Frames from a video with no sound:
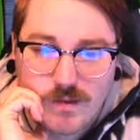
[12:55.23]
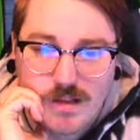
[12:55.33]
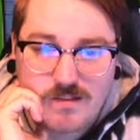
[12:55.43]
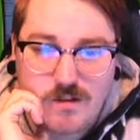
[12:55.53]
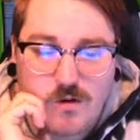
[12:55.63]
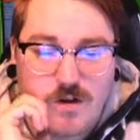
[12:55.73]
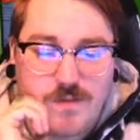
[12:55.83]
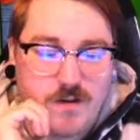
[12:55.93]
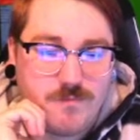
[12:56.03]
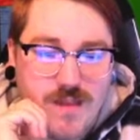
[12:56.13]
It's going to go right
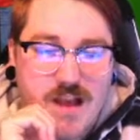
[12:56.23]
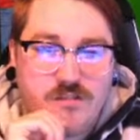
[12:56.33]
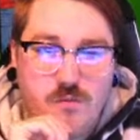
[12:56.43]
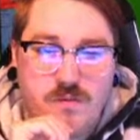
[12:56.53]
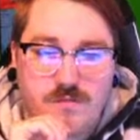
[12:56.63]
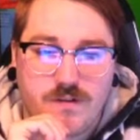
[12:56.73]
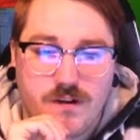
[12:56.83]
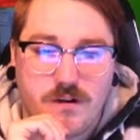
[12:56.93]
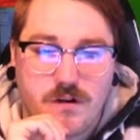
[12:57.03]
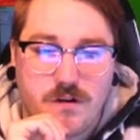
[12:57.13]
there. That actually wasn't very
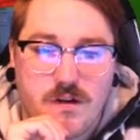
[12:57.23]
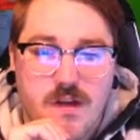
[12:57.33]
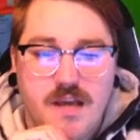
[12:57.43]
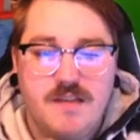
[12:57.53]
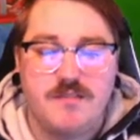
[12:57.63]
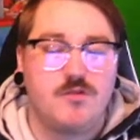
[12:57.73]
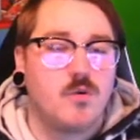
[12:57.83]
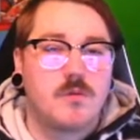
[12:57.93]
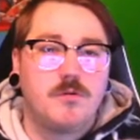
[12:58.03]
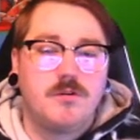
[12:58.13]
hard. He's
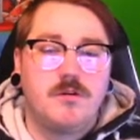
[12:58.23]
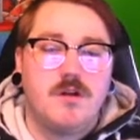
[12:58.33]
adorable.